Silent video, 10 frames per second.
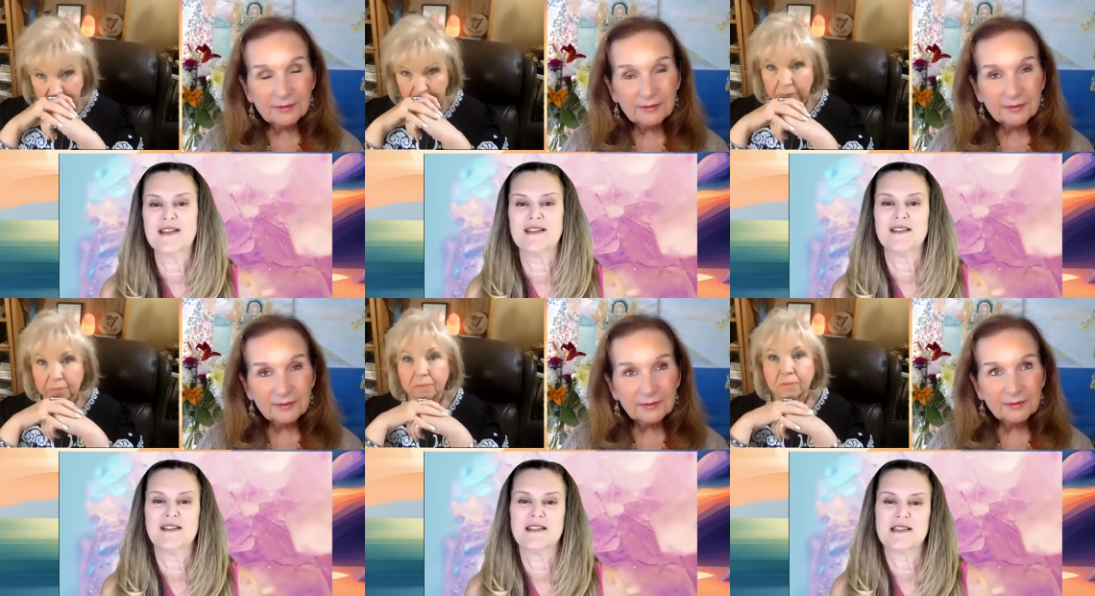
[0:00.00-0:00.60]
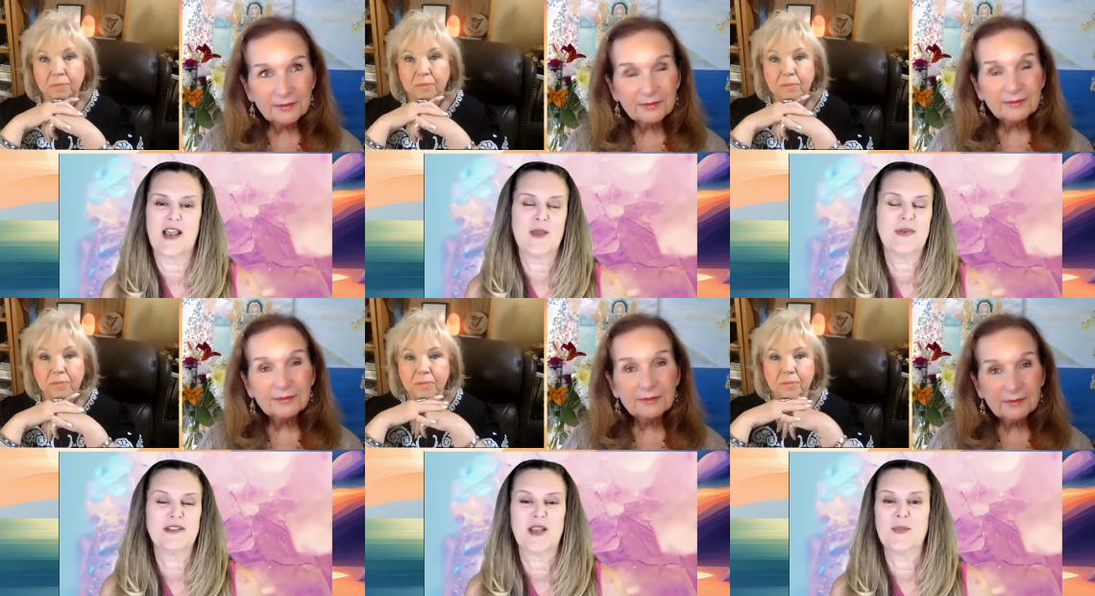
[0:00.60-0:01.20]
Speaker 1: and this guy
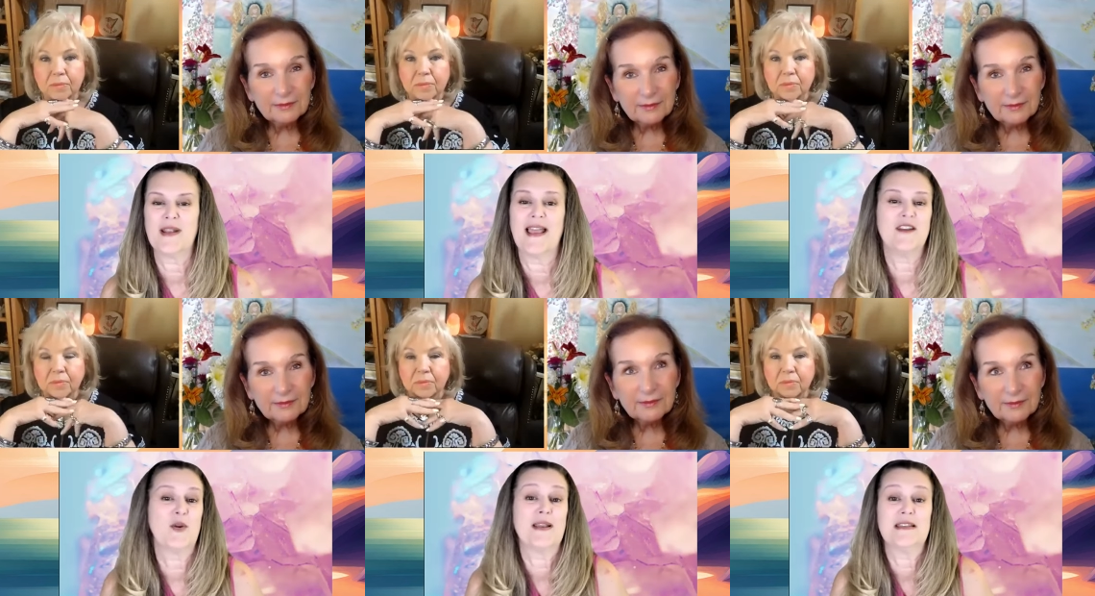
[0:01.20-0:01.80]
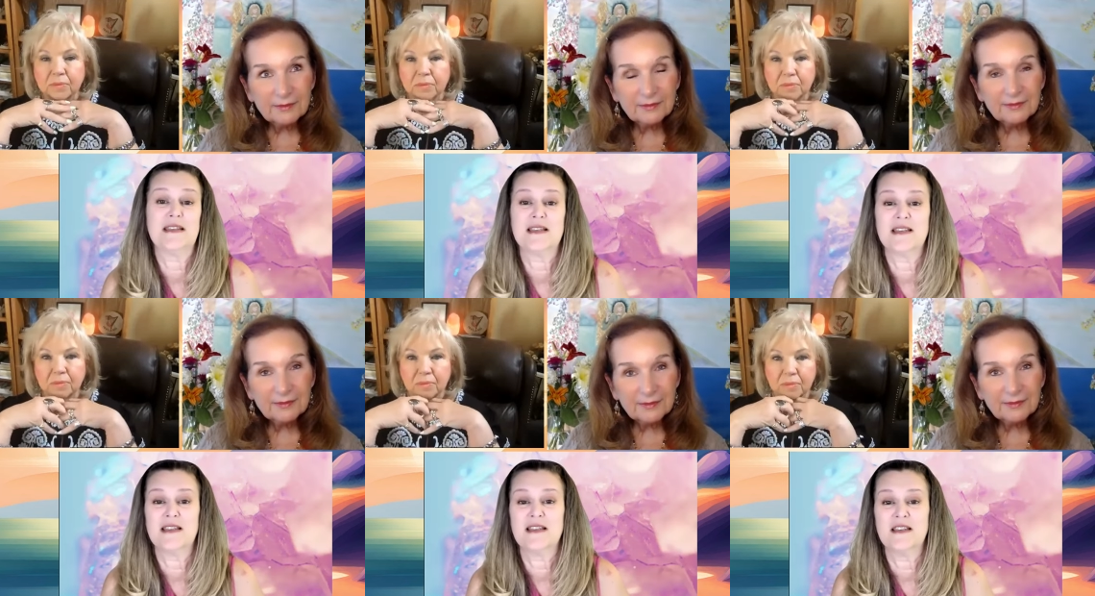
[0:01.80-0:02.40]
picked up, and I had no idea
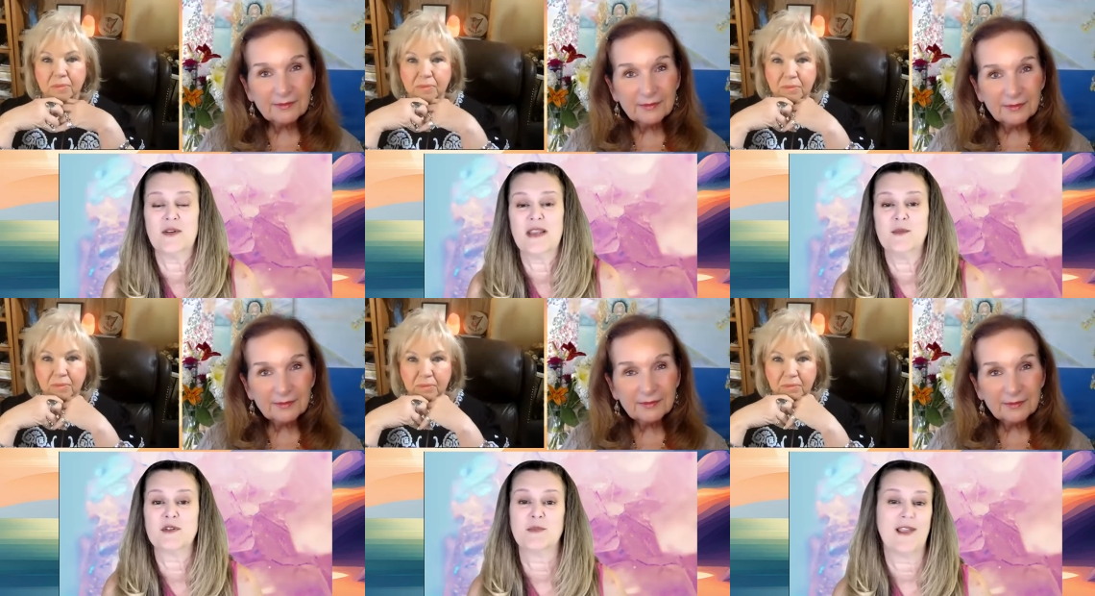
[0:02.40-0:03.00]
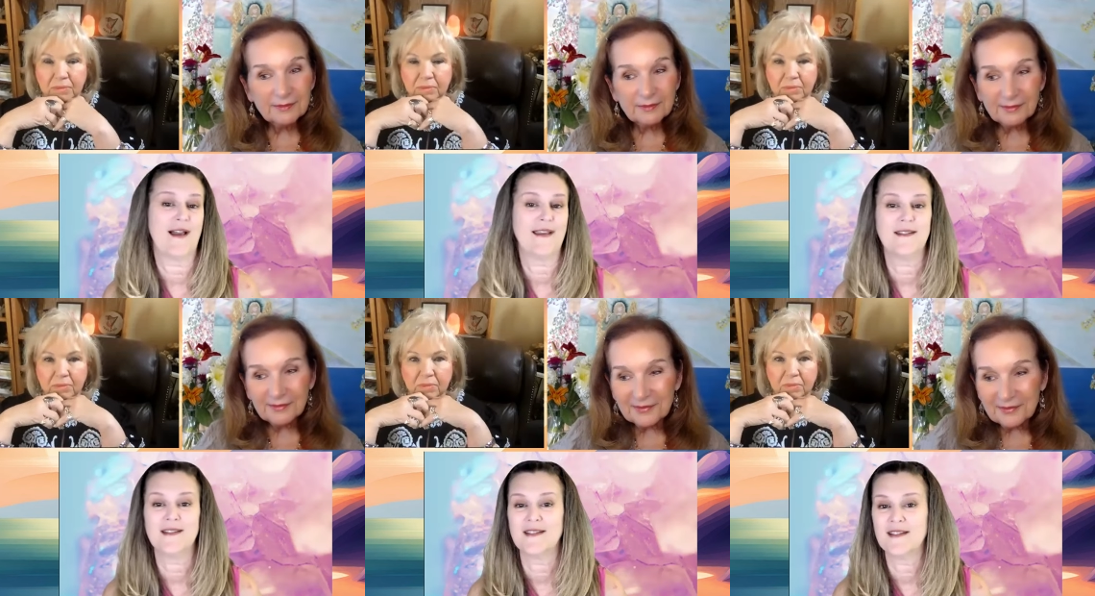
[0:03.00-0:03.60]
that you know he was
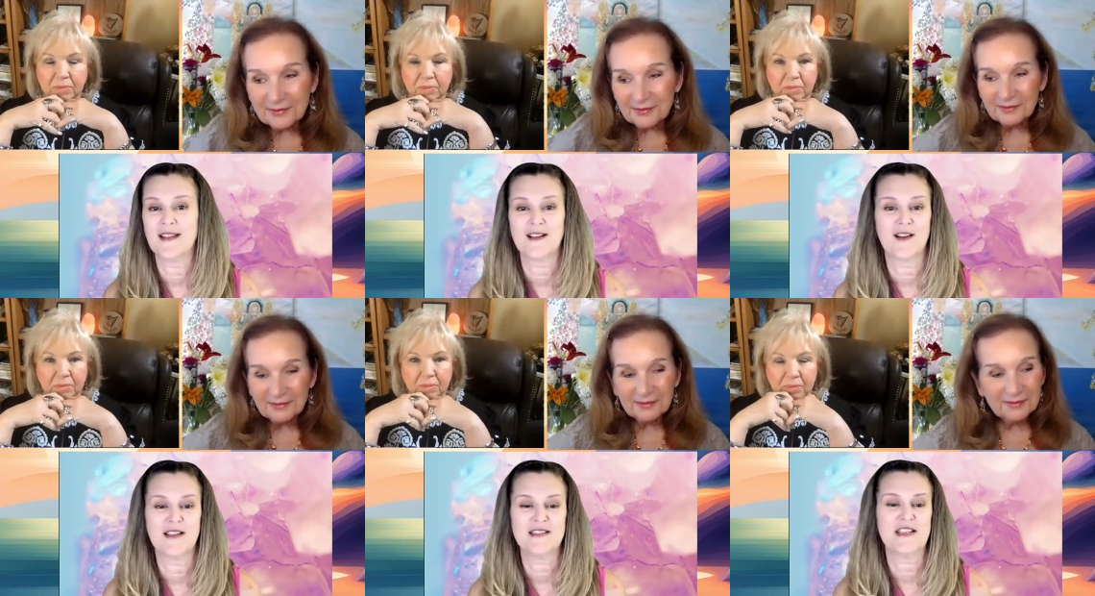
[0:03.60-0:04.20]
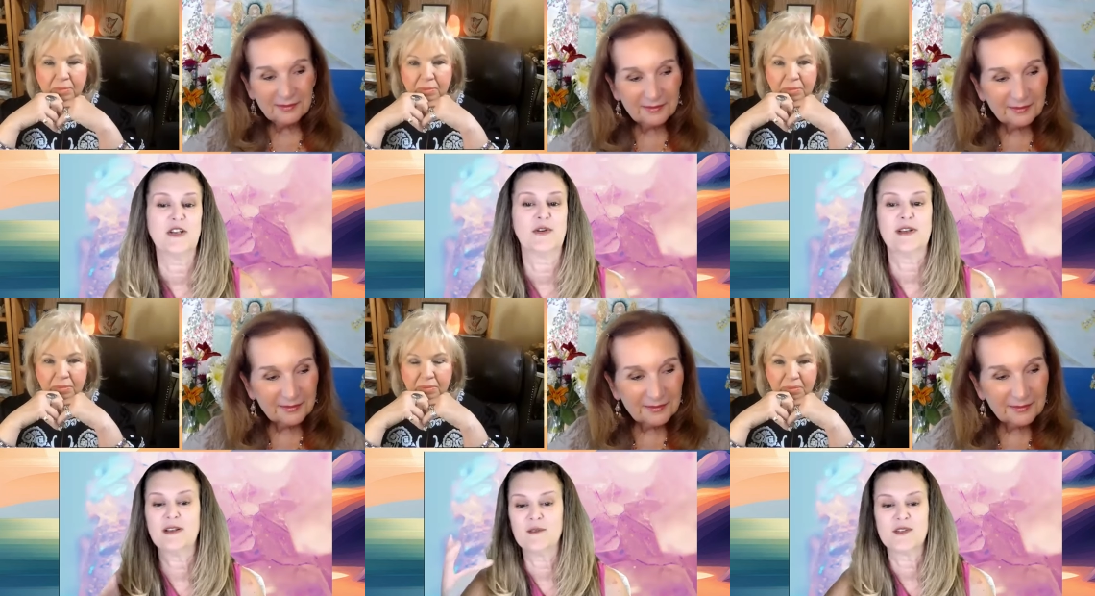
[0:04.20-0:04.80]
blind and like uh, his
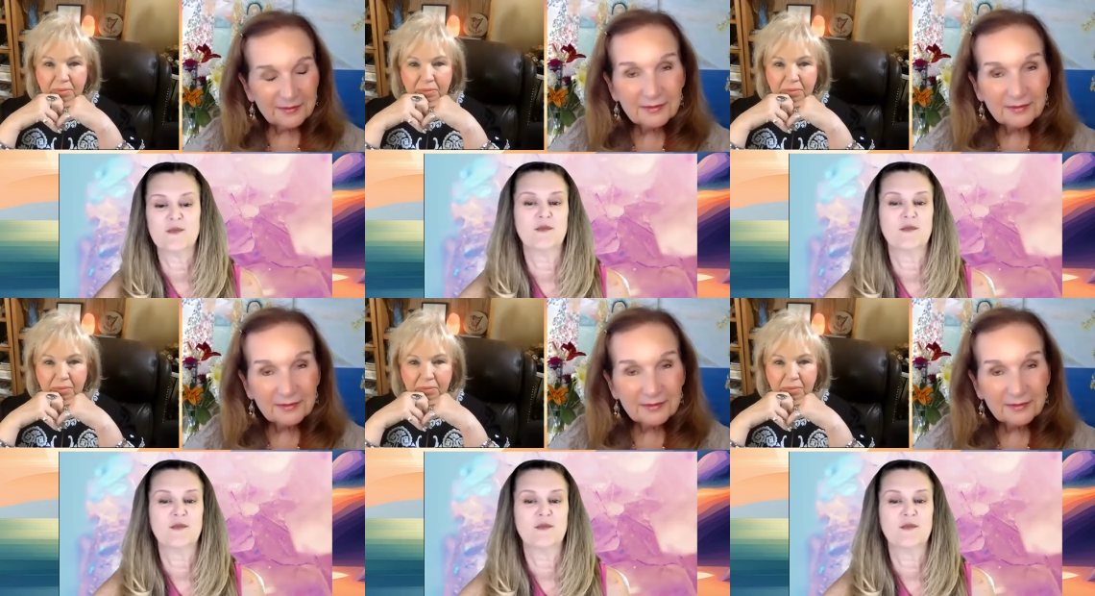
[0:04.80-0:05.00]
hearing was